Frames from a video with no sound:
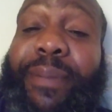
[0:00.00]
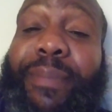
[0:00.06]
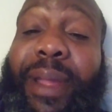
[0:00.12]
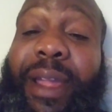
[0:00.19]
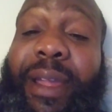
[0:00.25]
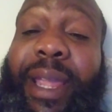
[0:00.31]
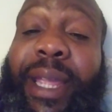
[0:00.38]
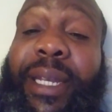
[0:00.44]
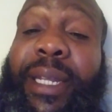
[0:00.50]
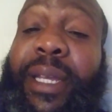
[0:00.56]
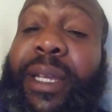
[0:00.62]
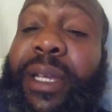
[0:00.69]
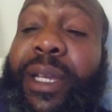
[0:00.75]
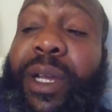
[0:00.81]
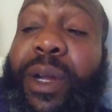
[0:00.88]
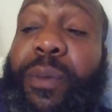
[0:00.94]
married.
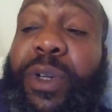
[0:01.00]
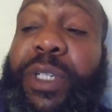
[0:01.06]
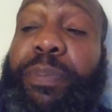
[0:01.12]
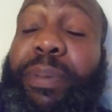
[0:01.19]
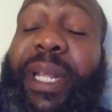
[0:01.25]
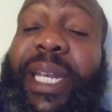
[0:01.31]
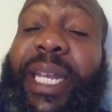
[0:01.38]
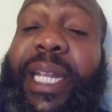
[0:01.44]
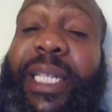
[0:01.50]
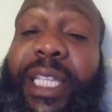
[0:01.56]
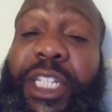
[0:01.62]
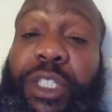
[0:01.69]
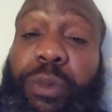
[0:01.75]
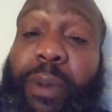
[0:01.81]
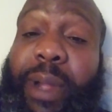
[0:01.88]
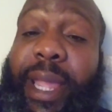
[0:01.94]
We're splitting it
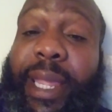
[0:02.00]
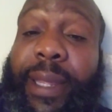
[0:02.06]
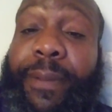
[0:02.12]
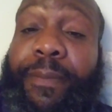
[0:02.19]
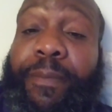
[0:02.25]
this way.